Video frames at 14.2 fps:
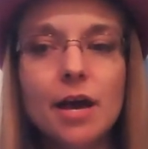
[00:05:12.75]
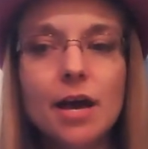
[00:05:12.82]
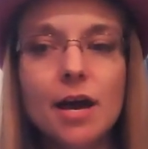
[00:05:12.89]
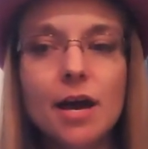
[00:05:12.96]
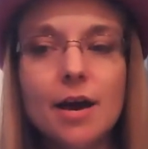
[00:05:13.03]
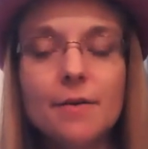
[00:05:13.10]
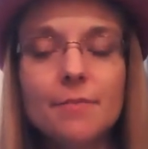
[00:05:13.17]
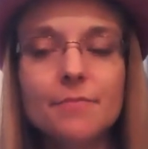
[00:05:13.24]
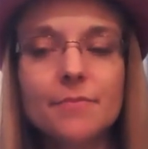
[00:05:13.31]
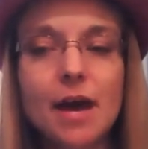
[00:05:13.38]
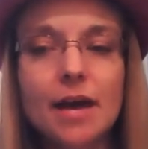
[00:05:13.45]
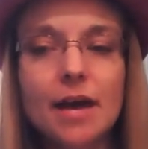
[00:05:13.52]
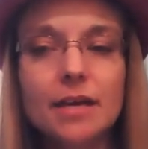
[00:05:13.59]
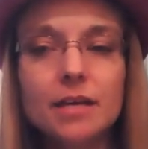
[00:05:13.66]

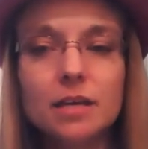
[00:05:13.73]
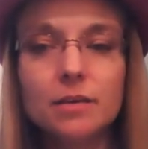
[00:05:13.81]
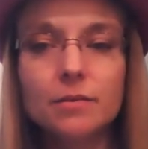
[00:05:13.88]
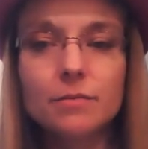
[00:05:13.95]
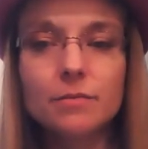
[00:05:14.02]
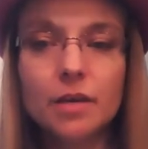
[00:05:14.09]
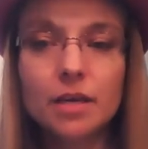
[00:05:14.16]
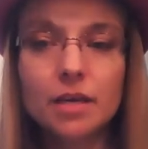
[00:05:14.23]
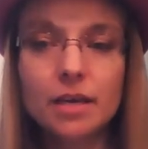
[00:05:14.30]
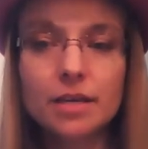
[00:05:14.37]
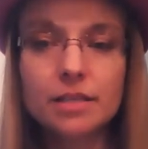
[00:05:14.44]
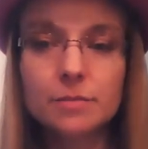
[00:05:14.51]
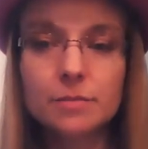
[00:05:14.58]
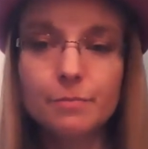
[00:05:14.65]
that he
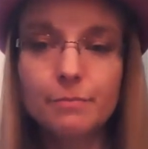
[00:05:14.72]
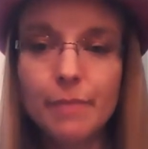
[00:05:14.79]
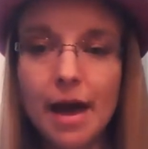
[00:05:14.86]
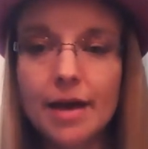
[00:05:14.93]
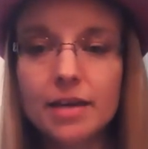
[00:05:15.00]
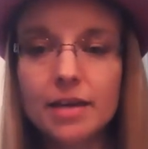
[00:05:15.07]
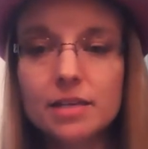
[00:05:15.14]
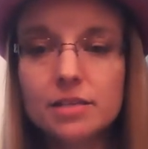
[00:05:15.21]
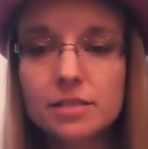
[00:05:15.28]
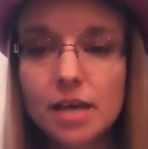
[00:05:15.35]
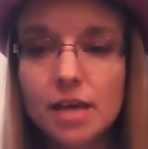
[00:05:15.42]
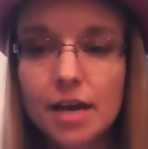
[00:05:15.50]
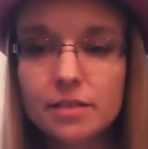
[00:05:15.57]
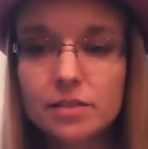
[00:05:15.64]
gets back
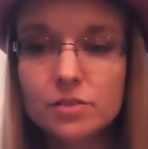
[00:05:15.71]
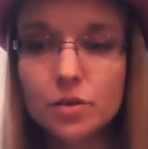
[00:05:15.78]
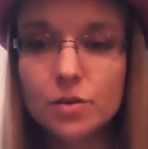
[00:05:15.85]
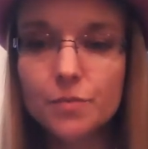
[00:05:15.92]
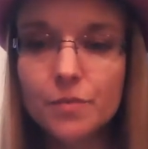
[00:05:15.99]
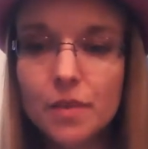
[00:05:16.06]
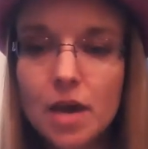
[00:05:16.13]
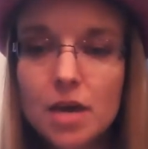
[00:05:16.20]
inside to.